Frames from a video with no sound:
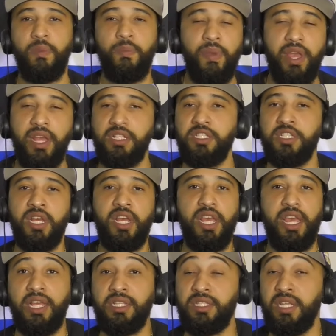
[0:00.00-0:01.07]
bench
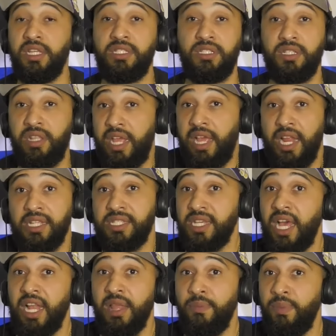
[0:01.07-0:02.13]
is is they got a
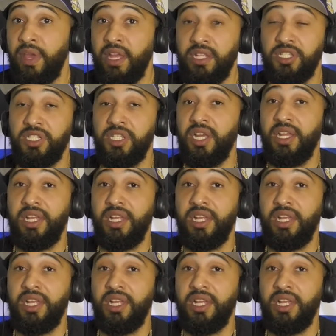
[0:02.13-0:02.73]
solid bench.